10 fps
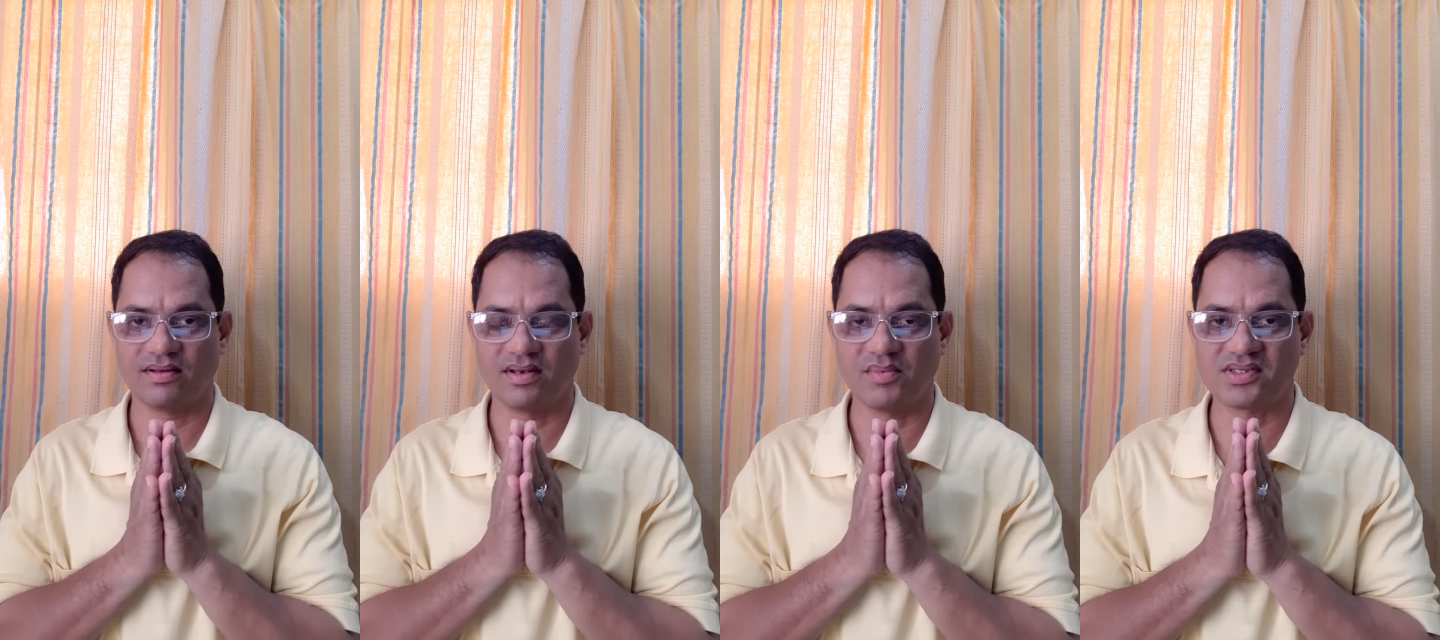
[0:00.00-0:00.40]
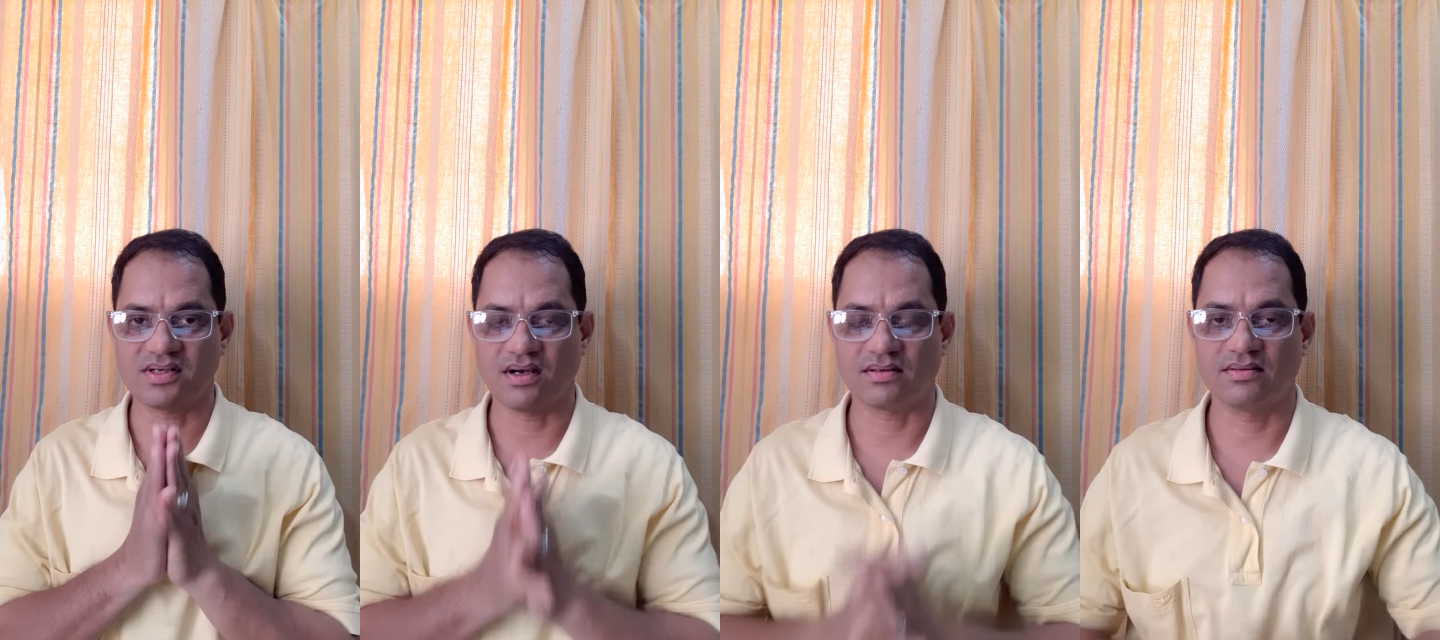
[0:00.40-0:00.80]

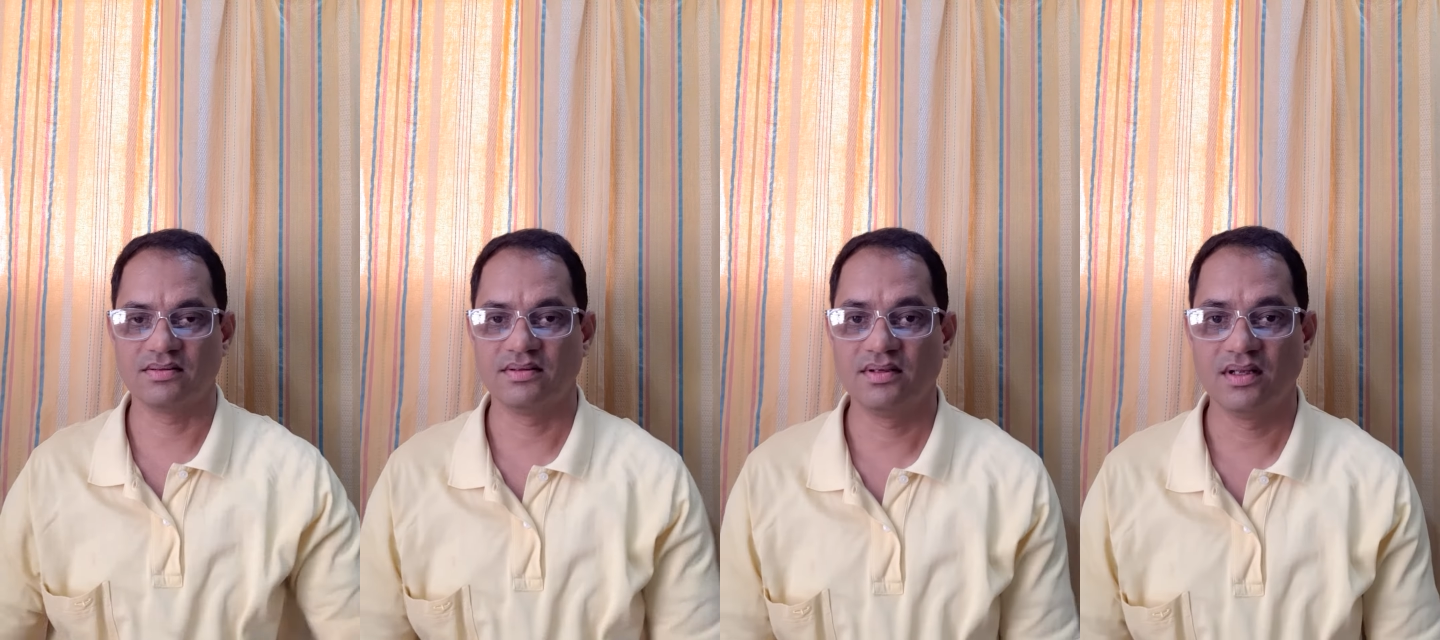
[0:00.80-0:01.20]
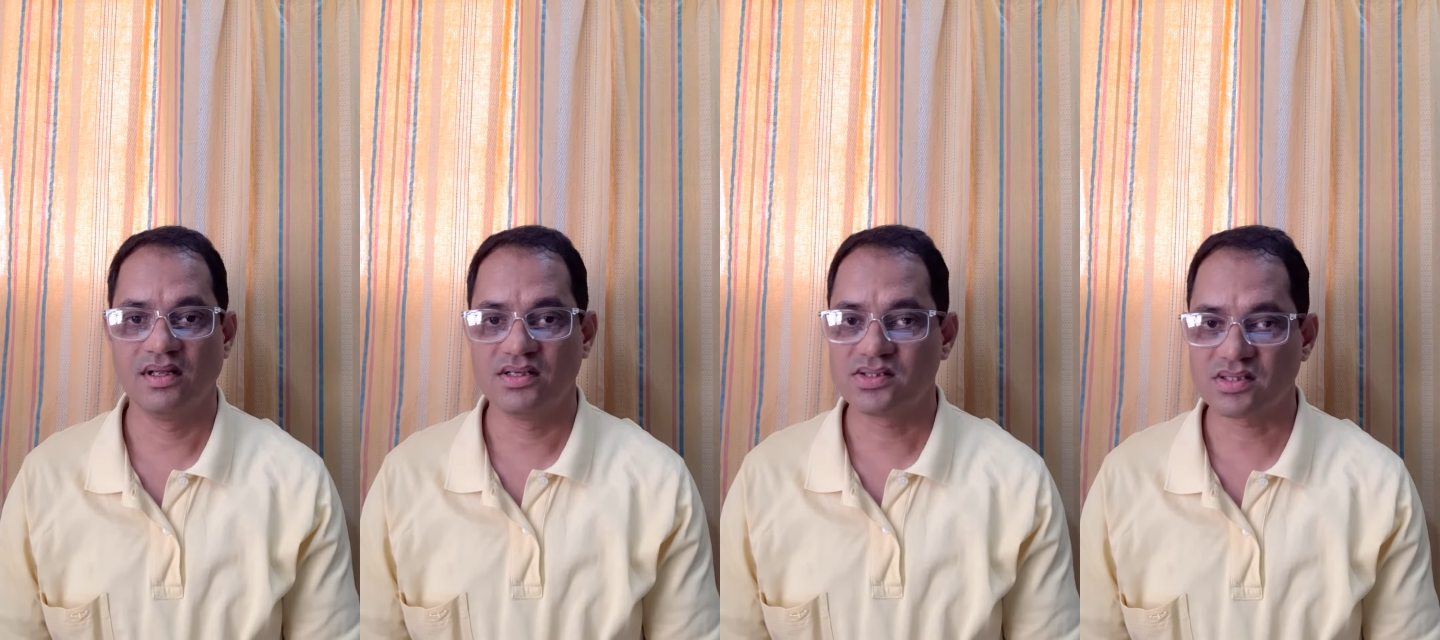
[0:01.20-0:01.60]
Namaskar.
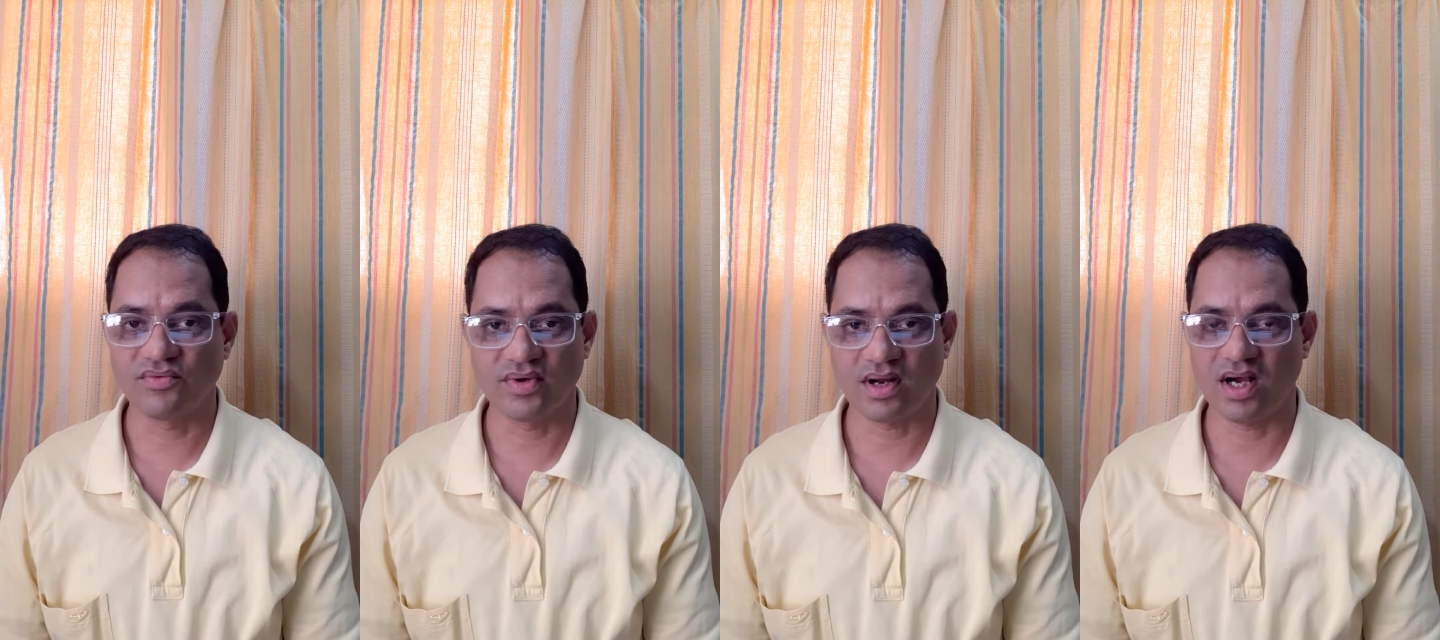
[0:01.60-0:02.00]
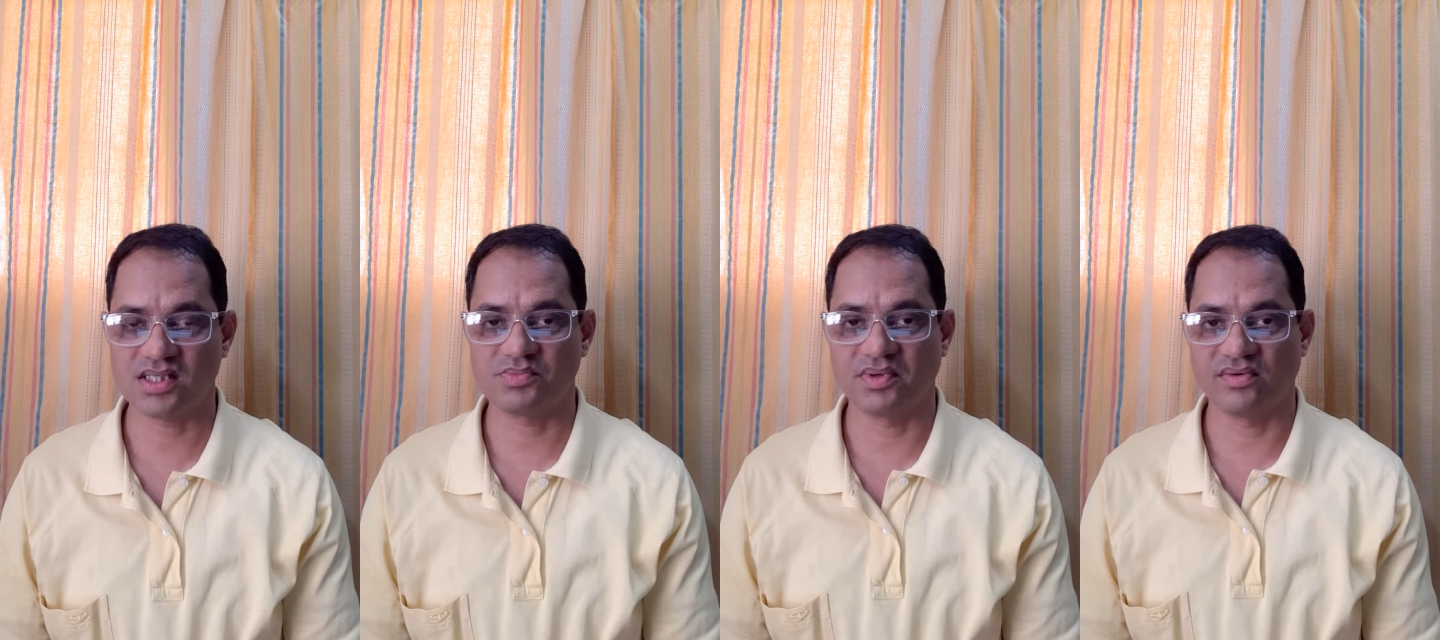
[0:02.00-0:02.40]
Someone
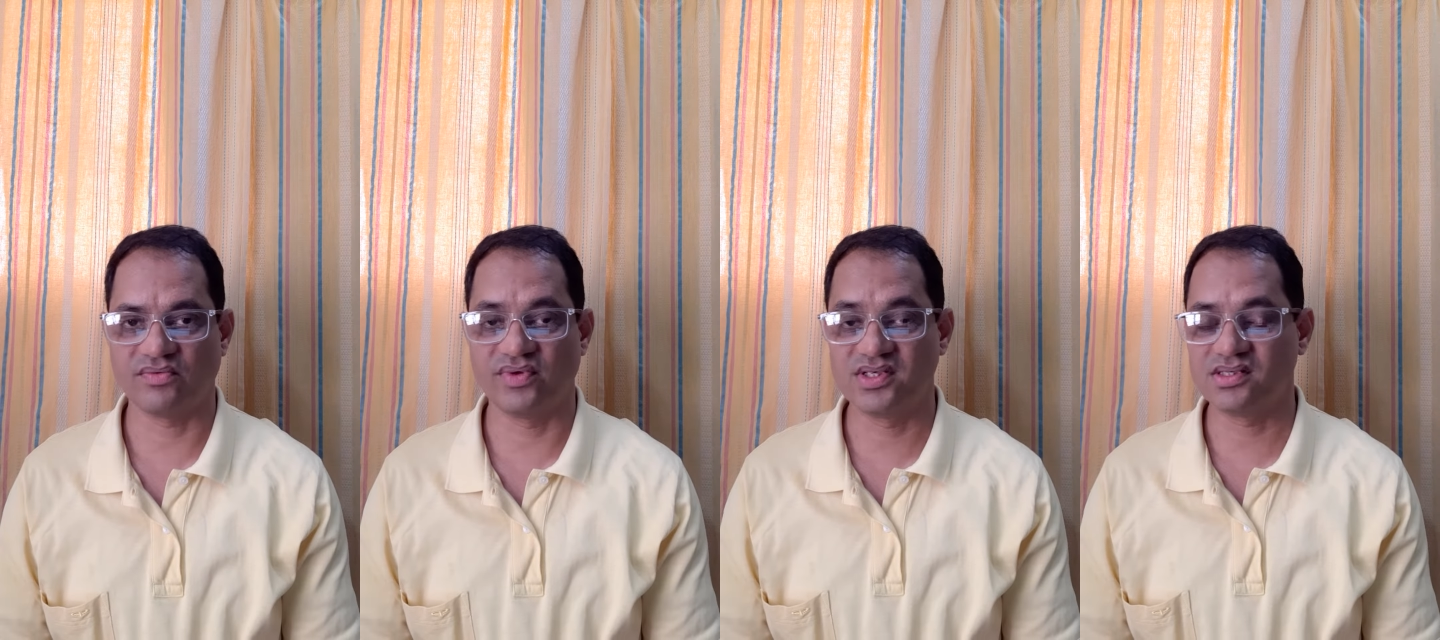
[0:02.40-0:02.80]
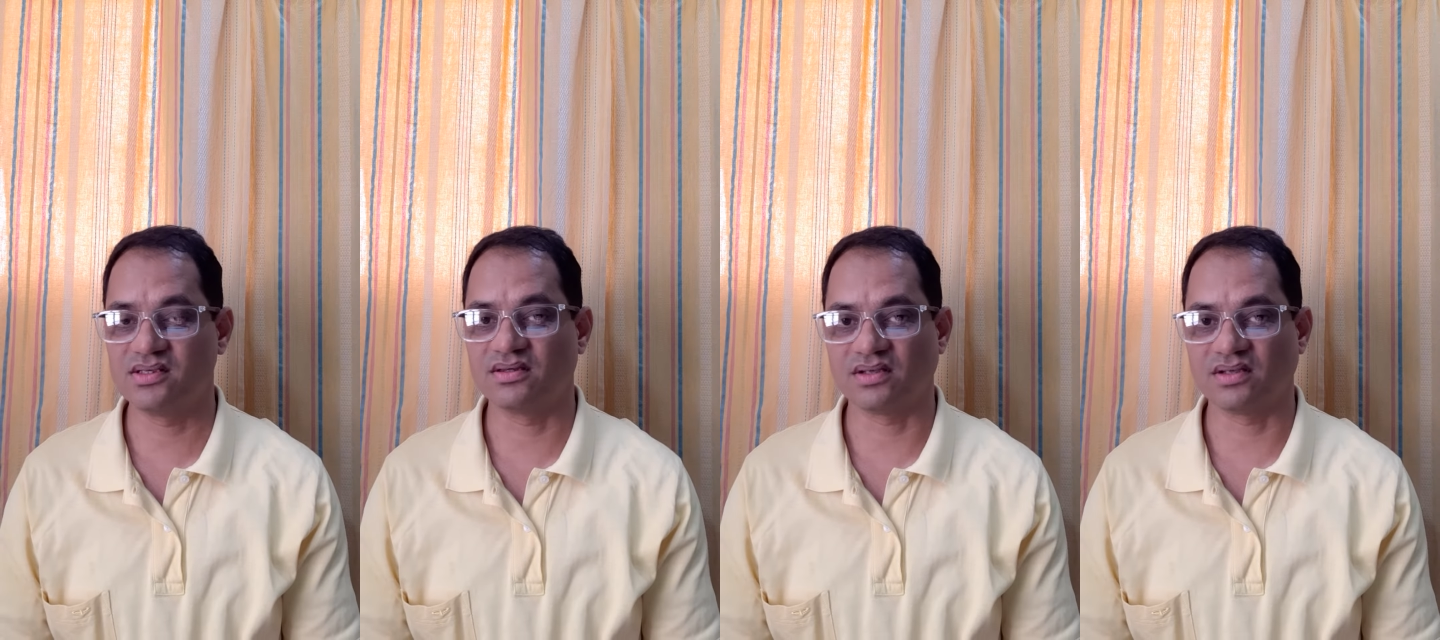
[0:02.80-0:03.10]
asked me which is the